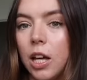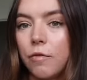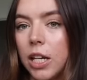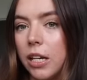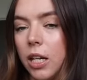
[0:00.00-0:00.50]

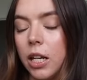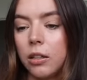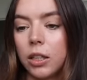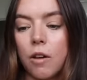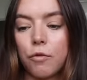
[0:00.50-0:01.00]
Loved Indy,
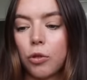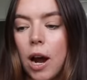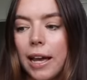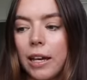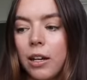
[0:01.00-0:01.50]
loved
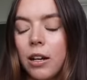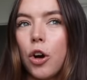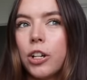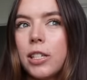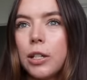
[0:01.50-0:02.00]
Ryan.
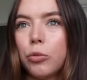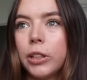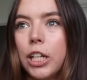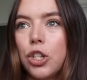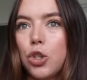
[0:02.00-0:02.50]
Honestly,
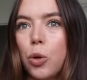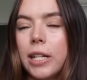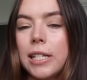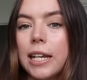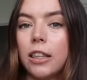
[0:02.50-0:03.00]
really
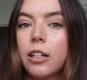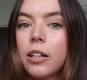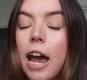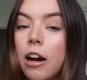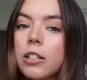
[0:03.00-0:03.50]
enjoyed seeing the
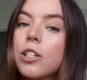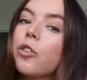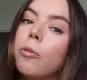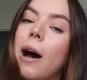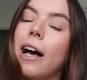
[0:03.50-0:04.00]
characters
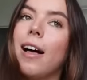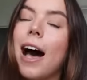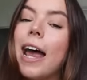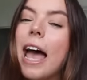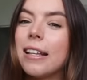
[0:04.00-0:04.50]
from Mile
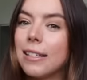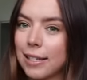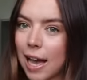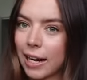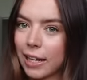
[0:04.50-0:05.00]
High as
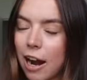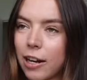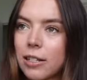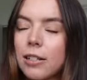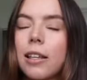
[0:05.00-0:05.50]
side
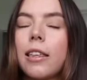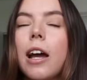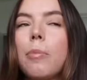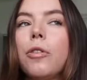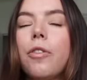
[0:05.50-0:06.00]
characters. I think
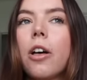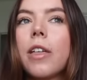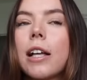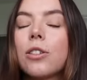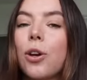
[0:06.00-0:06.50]
I prefer
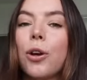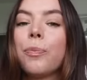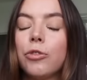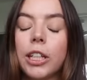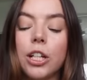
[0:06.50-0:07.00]
that, so
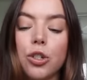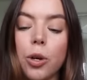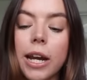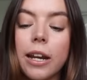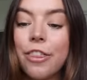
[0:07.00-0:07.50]
really
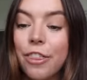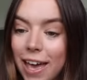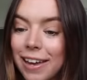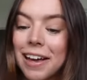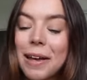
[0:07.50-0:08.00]
enjoyed.
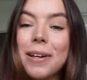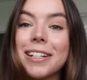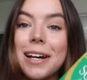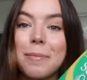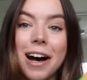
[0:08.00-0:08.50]
Then I
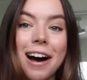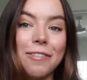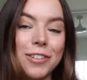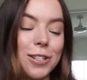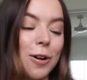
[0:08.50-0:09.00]
picked up
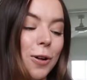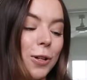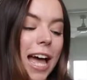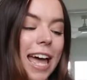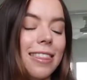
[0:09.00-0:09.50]
Half a
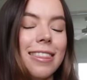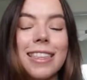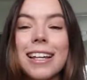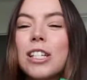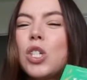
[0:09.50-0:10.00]
Soul, and
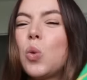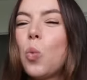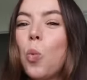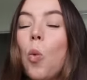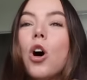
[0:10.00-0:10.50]
this
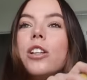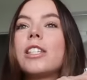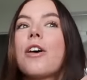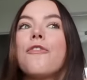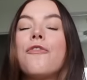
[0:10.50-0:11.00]

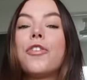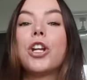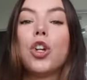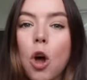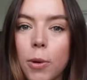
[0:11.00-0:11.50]
was
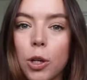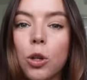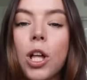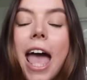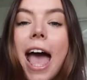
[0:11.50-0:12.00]

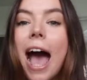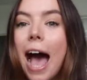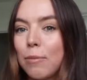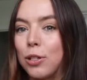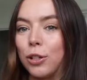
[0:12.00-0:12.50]
phenomenal.
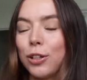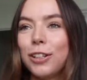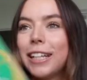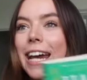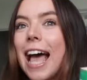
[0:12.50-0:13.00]

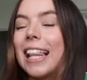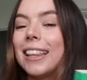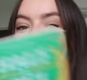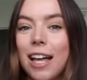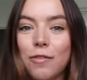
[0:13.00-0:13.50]
Absolutely
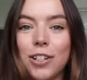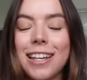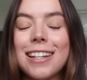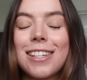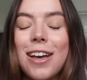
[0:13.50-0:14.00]
loved
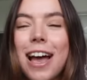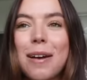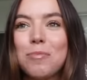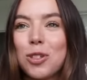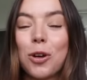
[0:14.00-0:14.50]
this.
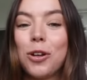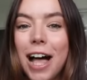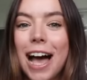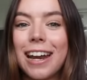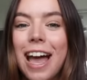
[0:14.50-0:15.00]
I'm so
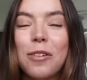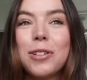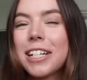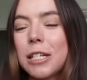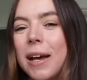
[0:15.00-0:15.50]
glad. I
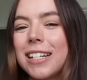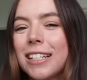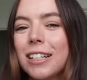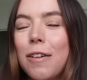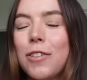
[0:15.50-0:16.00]
was
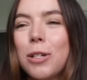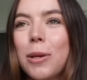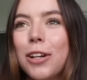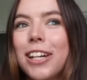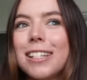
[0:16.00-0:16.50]
expecting to love it, to
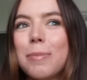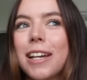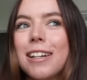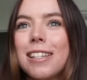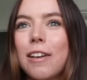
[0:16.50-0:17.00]
be honest,
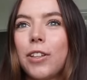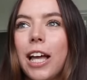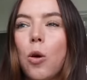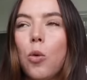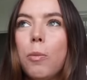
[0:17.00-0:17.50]
because I feel
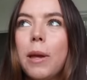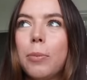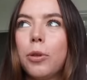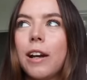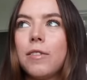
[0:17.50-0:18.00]
like all the
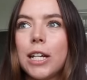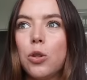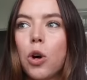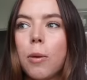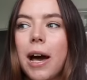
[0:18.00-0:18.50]
people that I've seen
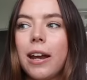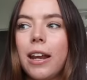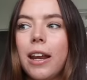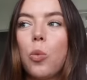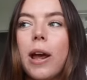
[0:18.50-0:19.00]
talk about
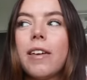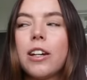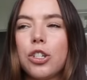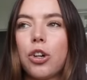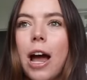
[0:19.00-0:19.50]
it, the way they
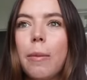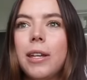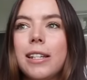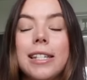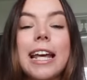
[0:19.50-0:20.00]
describe
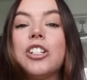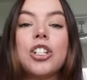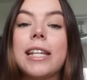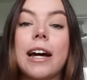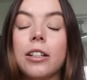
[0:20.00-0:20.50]
it, it
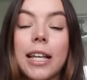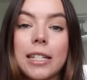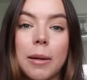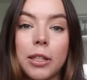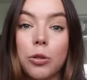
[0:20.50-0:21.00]
just sounded like
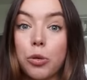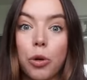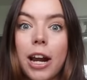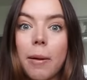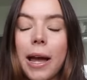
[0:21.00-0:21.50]
something that was
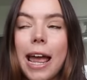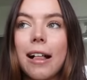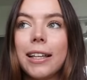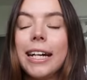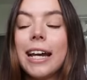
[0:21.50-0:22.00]
right up my
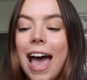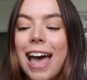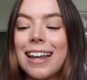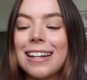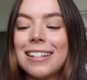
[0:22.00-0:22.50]
alley,
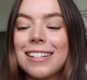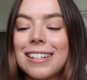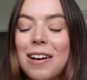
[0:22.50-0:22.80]
and